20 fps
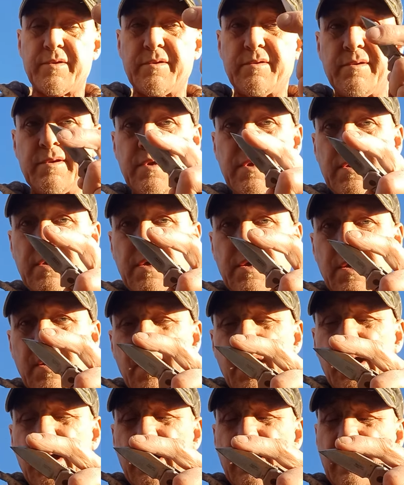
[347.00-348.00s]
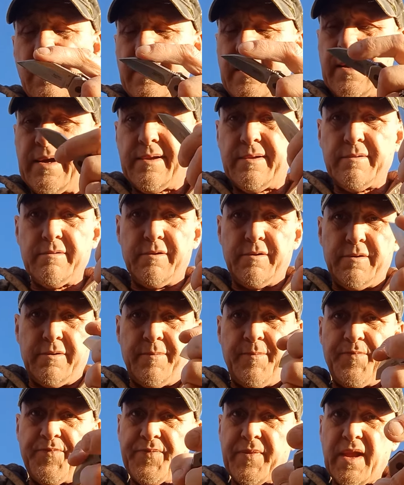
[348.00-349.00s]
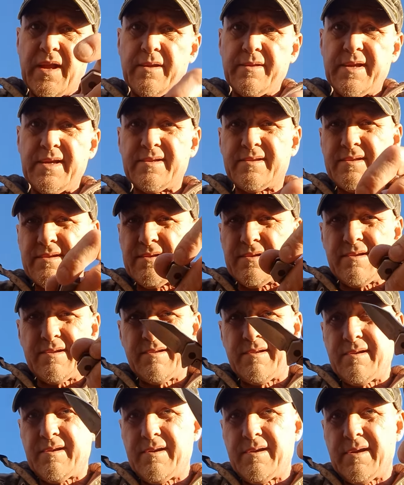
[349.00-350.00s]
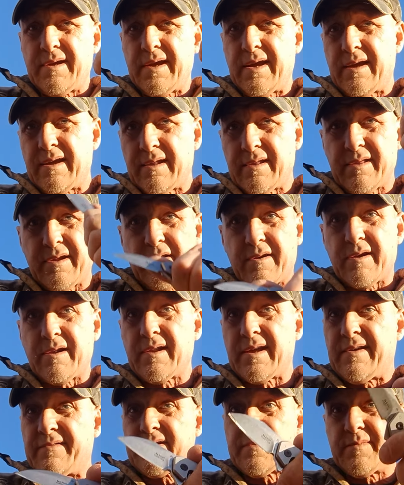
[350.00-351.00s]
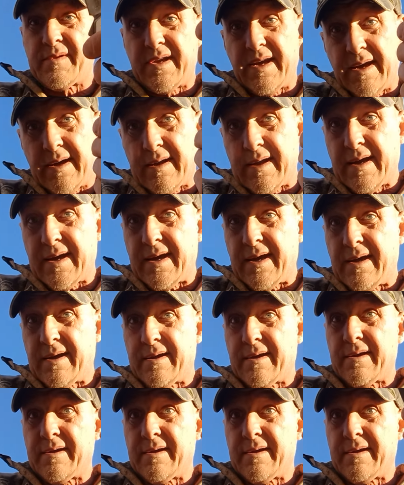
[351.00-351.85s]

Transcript: you. And this, they're going to leave some DNA,